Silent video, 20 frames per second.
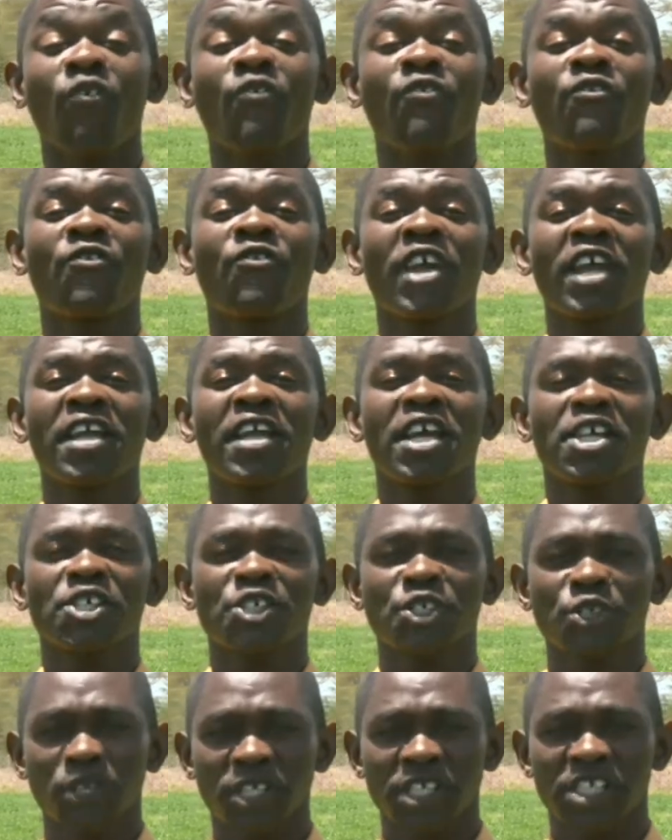feed
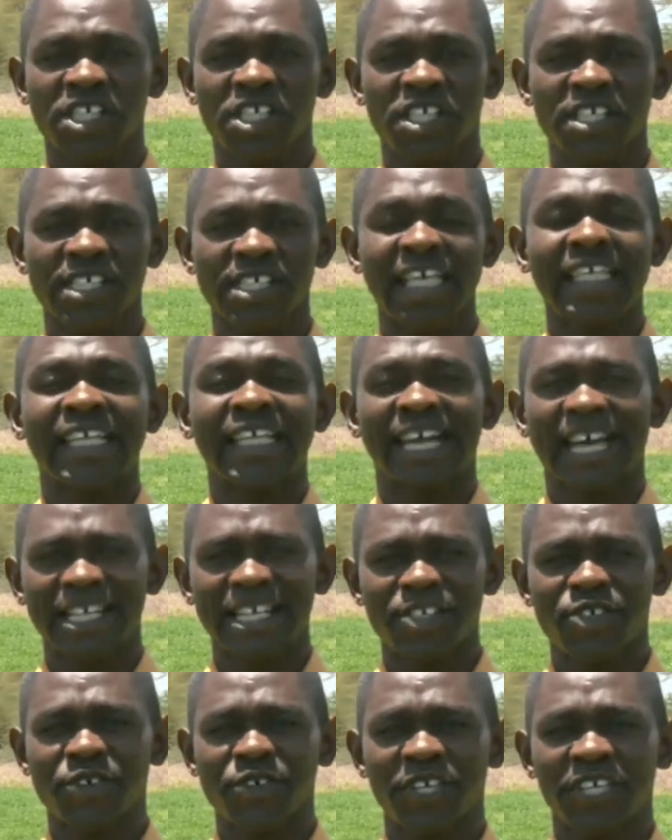shortages in the
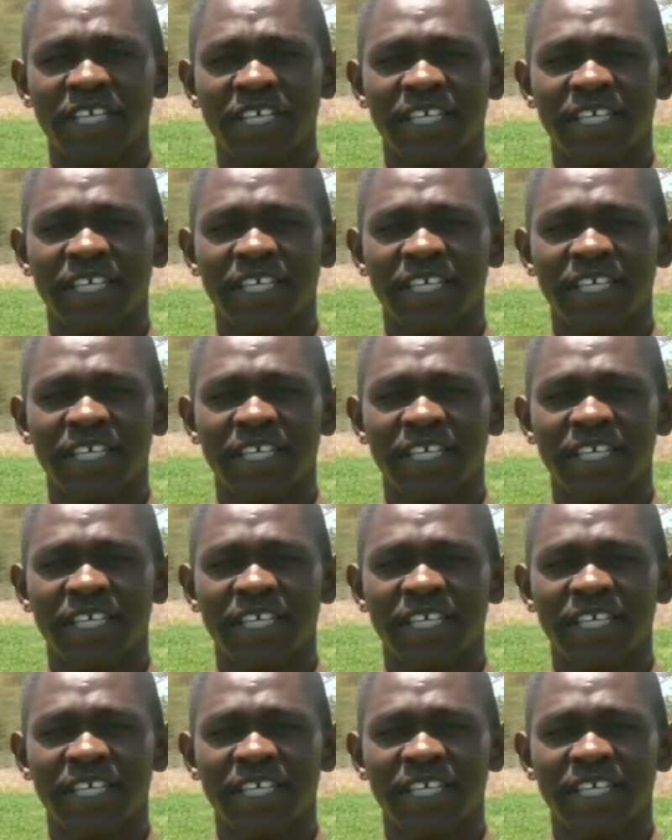country.